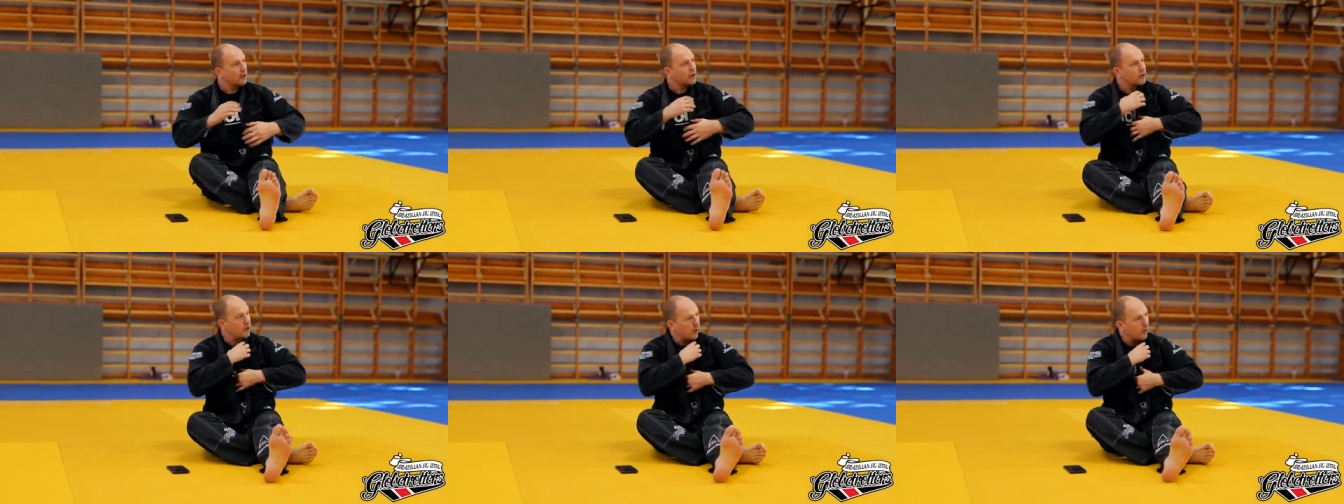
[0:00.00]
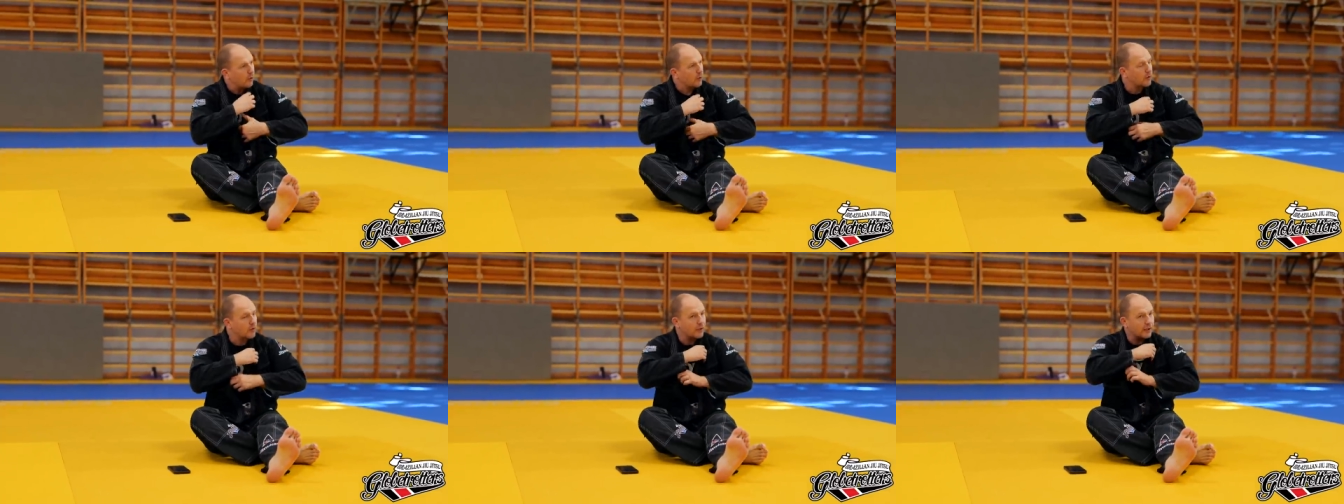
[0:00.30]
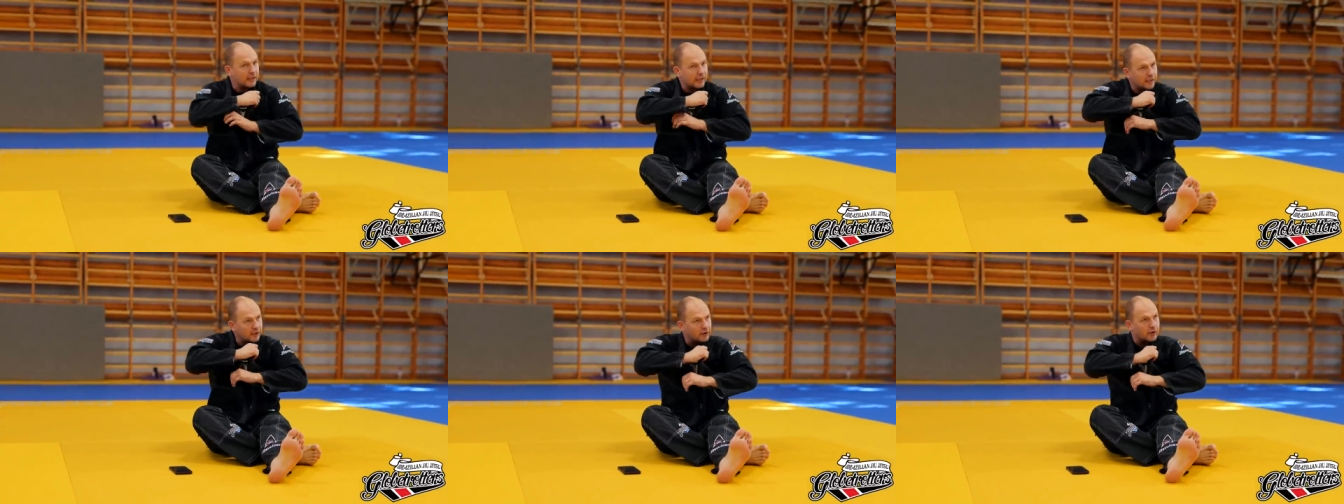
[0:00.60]
Chokes,
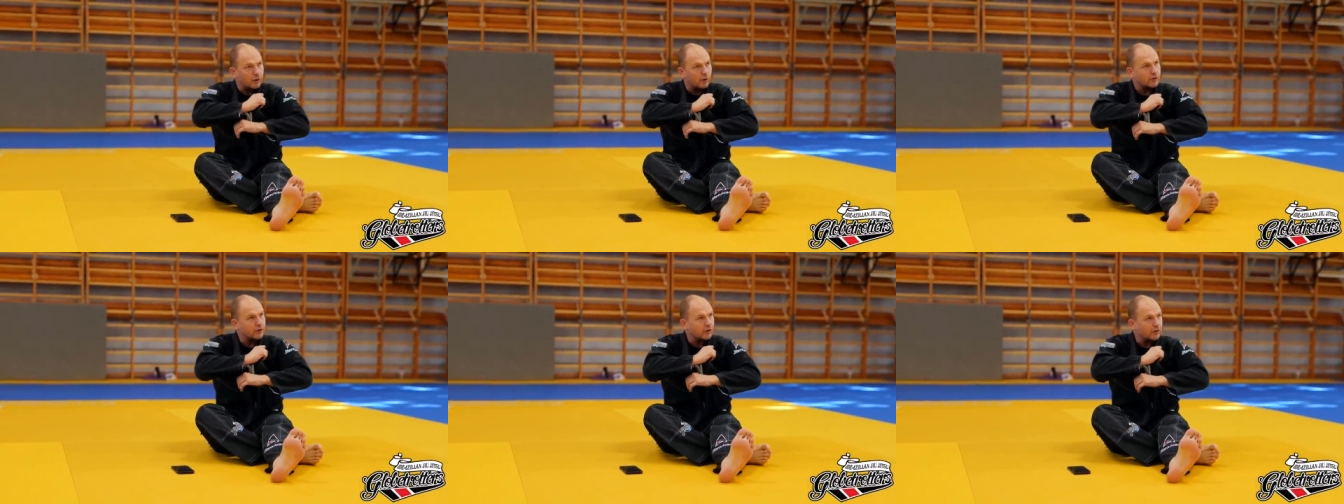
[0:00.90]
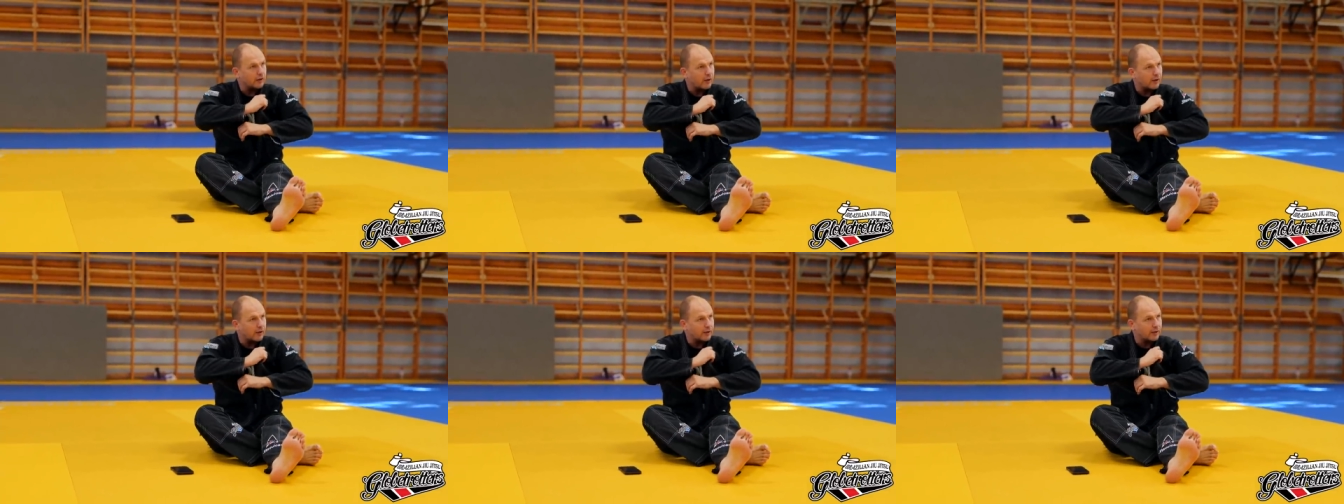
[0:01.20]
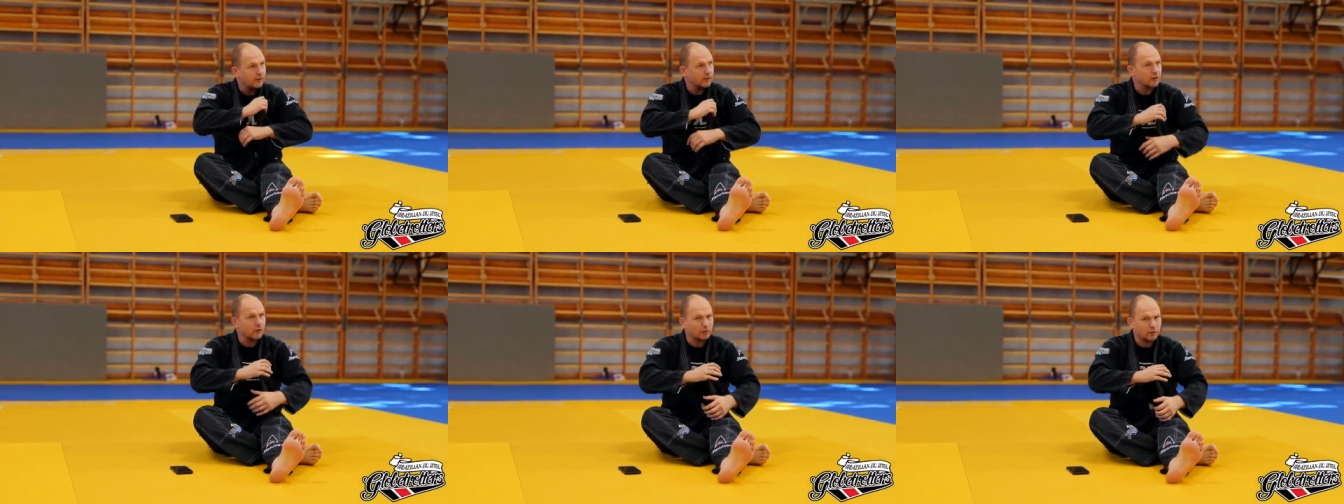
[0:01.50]
gi chokes are
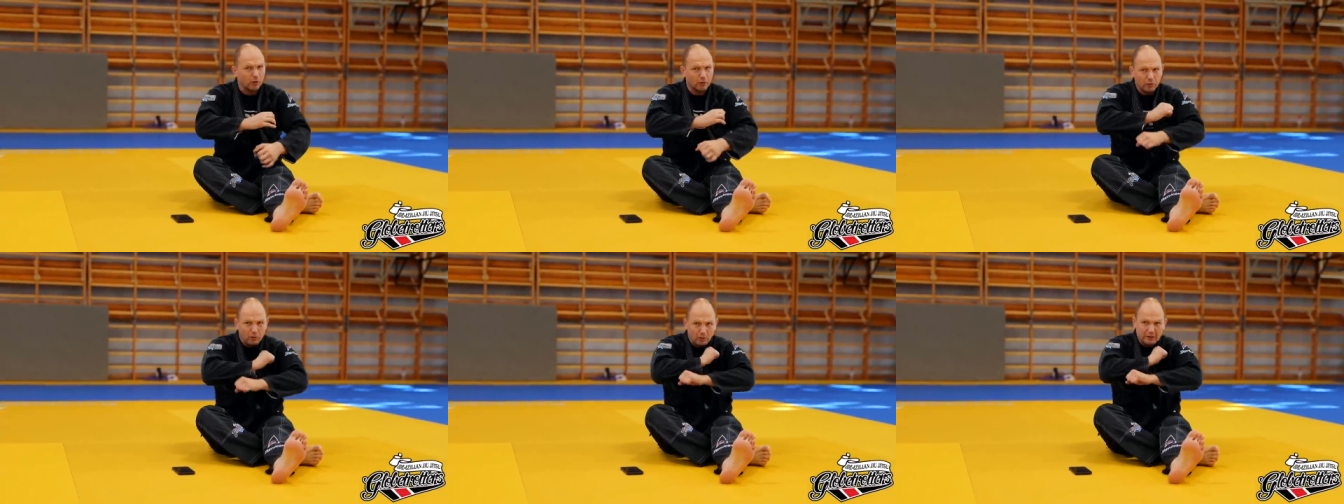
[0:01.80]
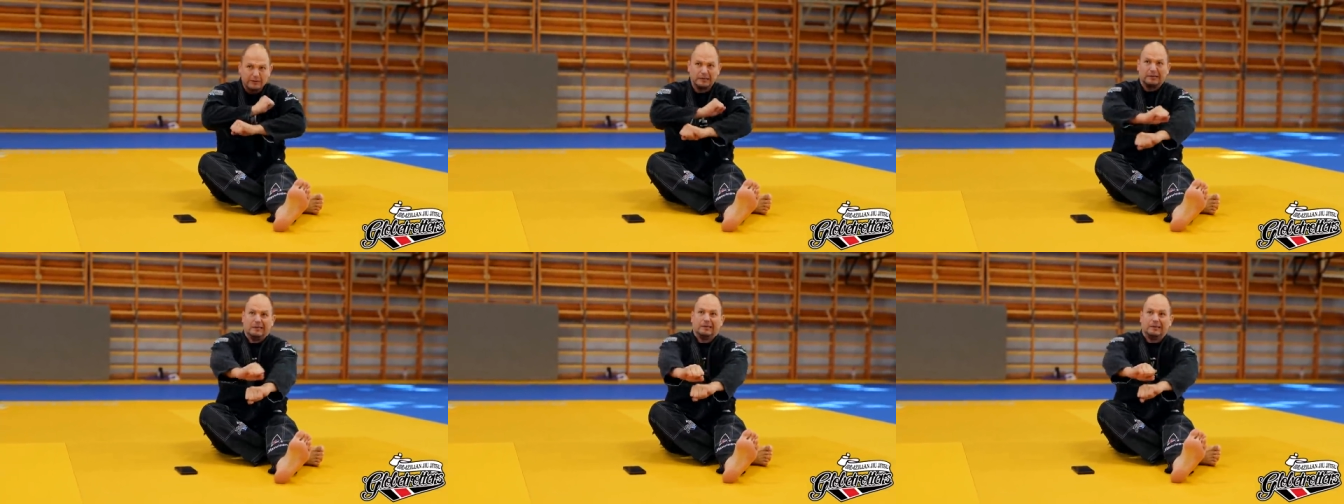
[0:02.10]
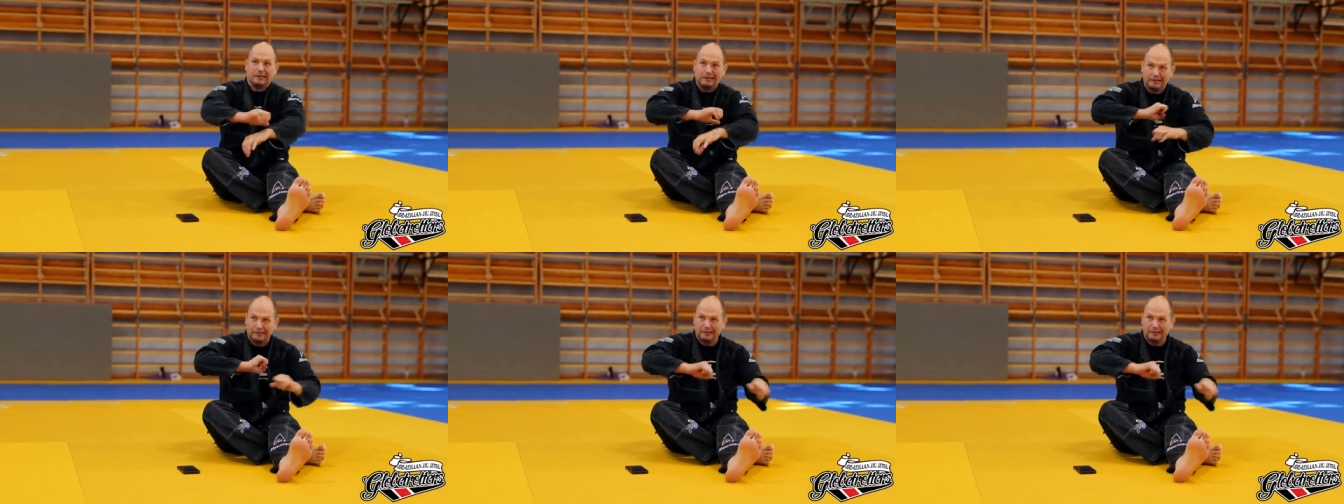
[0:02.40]
harder, so don't go, uh,